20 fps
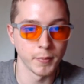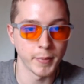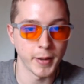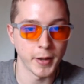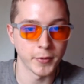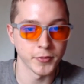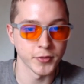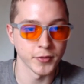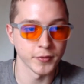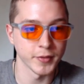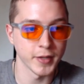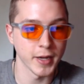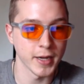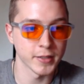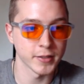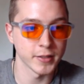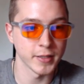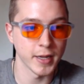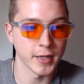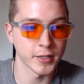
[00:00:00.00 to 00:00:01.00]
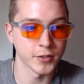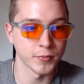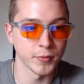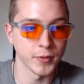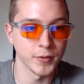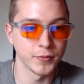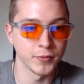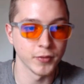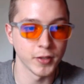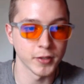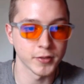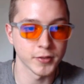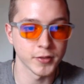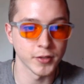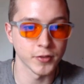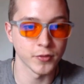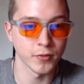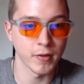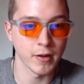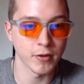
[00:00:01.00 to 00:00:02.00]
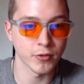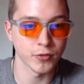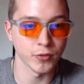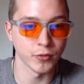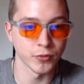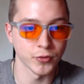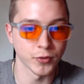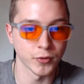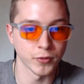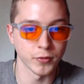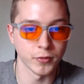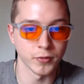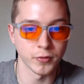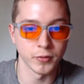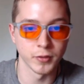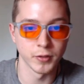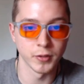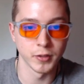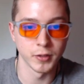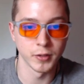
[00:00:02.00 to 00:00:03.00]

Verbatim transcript: Patterns of gas and acid reflux, International Journal.